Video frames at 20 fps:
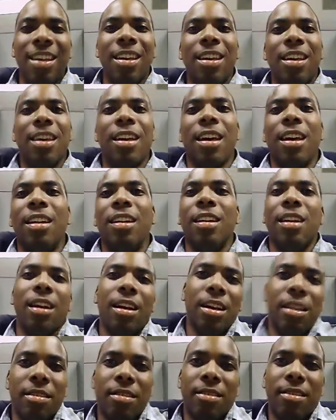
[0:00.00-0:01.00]

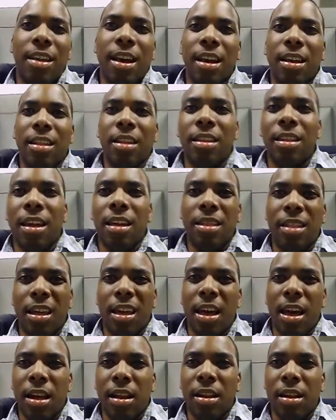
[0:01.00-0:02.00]
And sadly, they
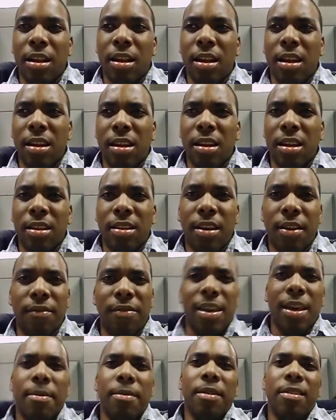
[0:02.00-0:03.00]
had a tough
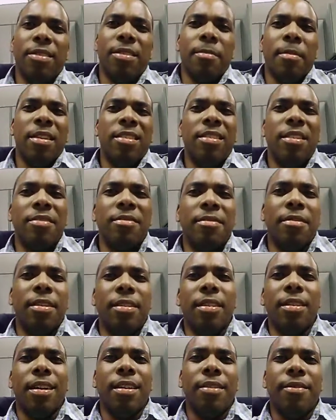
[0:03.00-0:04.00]
game against the Mets yesterday. They
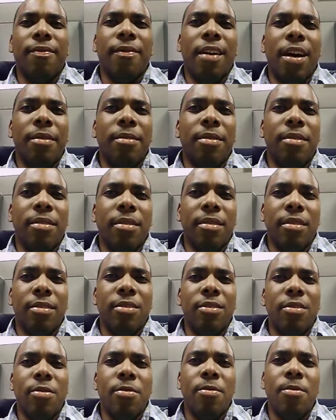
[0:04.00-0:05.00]
lost
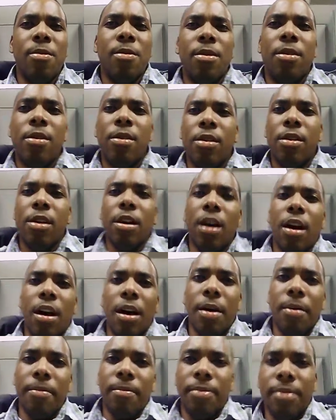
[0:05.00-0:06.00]
5-2.
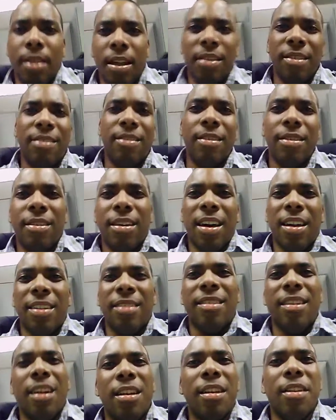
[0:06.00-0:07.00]
They just looked kind of
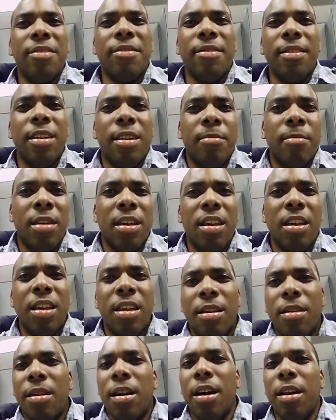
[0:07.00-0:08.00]
tired yesterday to me,
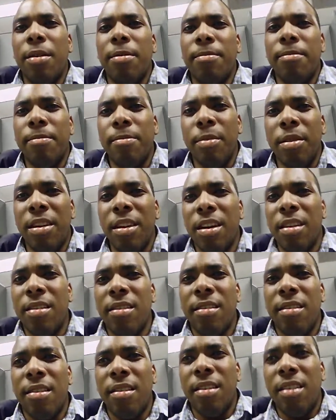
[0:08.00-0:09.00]

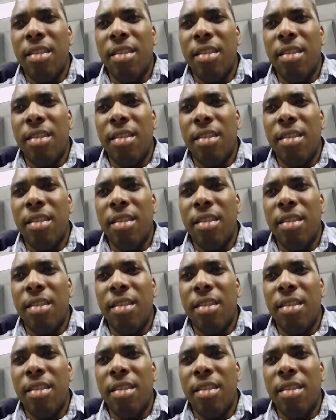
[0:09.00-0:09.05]
because